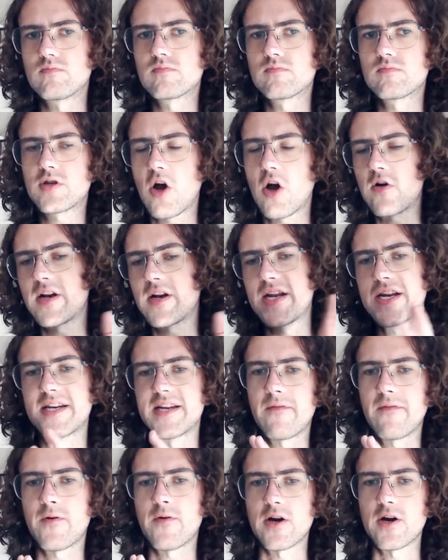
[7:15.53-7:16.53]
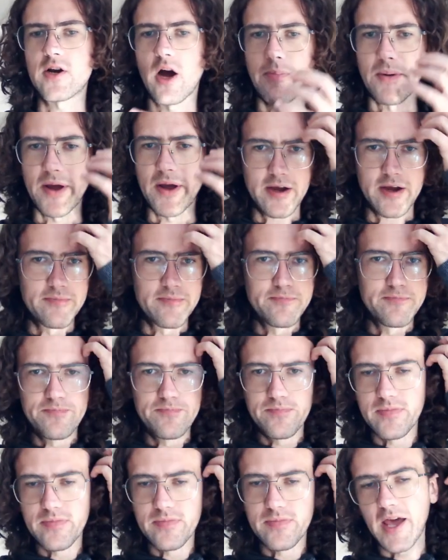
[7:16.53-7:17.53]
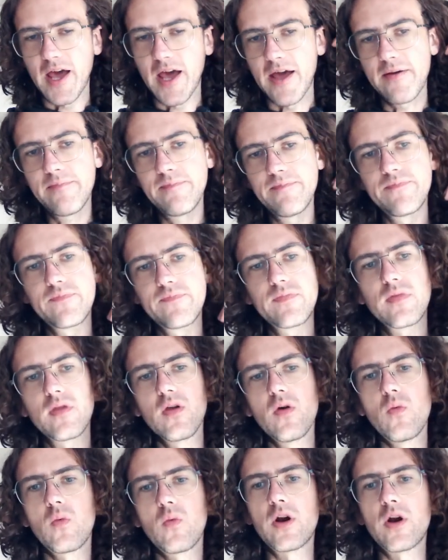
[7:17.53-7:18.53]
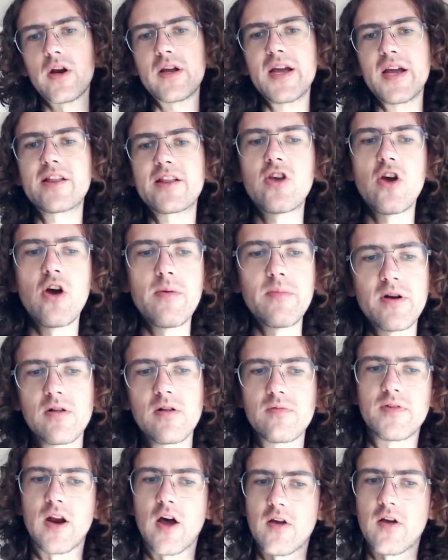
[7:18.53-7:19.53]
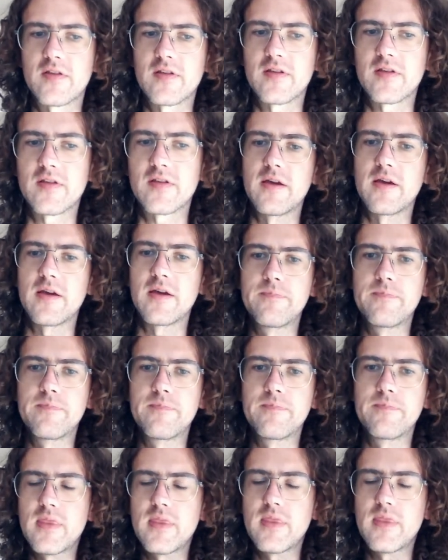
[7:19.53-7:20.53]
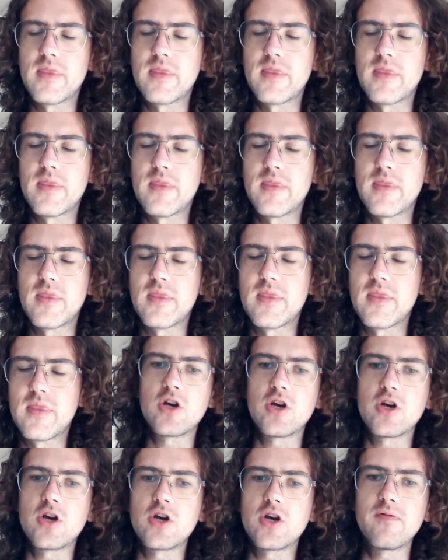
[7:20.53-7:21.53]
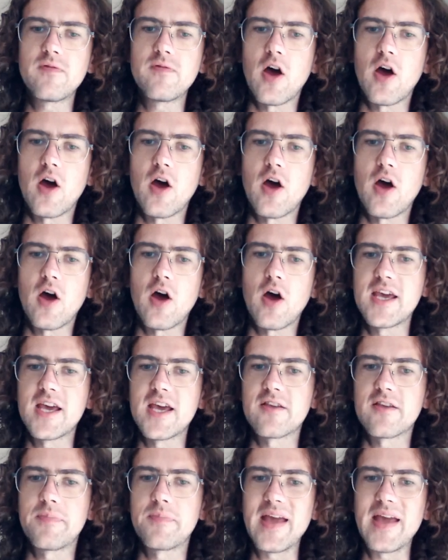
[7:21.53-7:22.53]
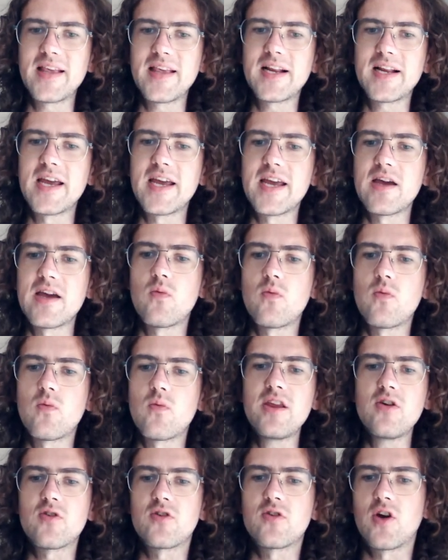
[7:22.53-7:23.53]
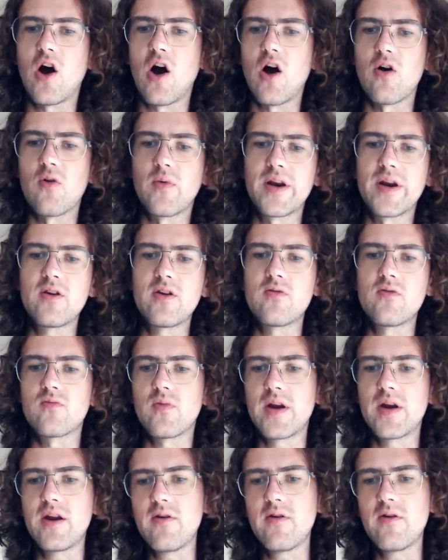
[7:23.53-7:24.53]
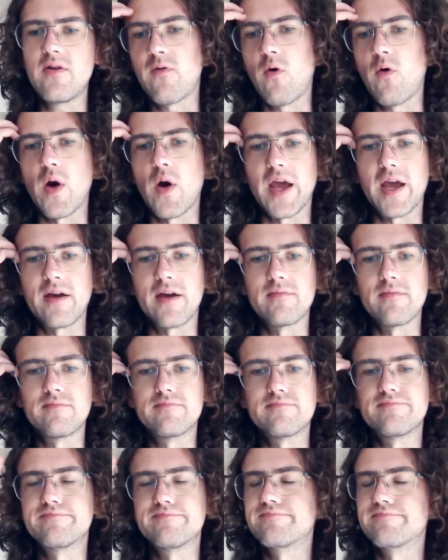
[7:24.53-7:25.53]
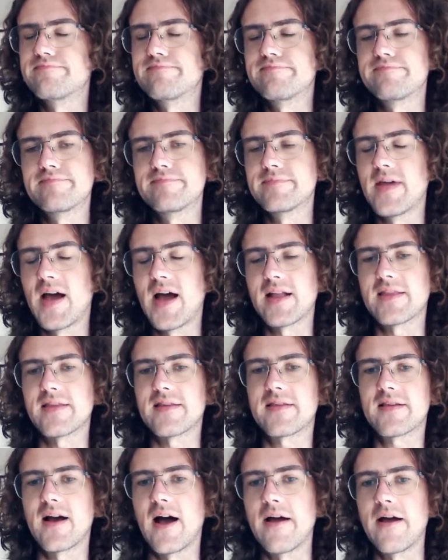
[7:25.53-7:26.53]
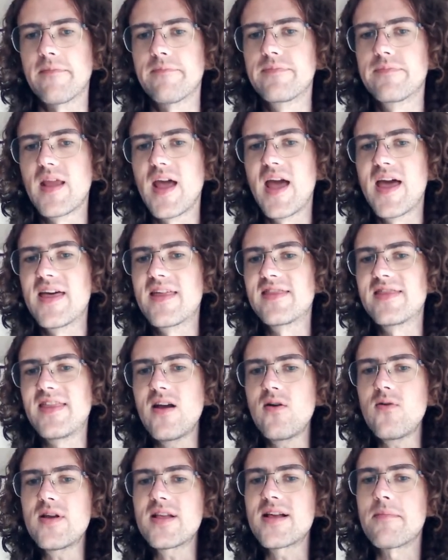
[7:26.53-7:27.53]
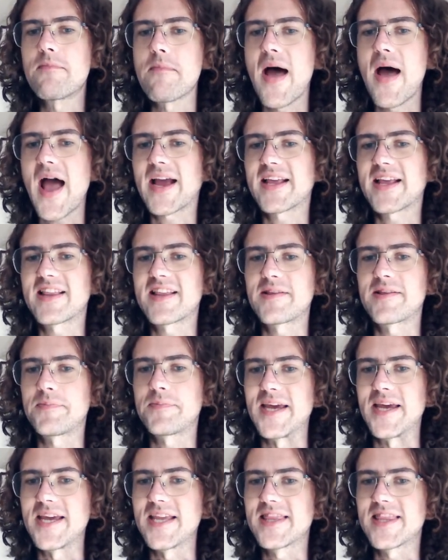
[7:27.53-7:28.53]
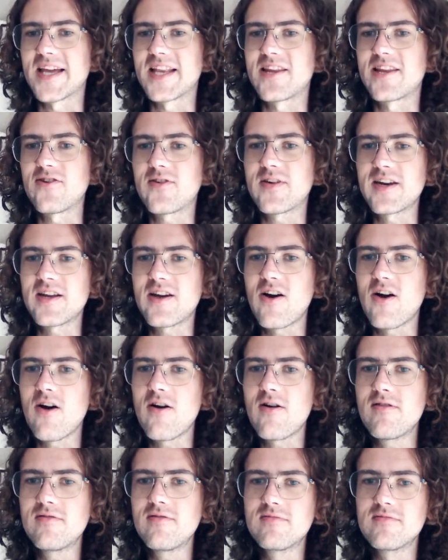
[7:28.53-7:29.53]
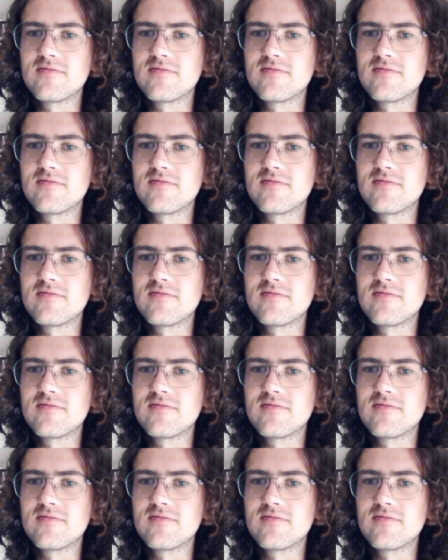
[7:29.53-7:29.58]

totally different topic. Okay? We're looking at terminal velocity. Now, terminal velocity is basically when you're falling at the sky, there is a max speed that you can go.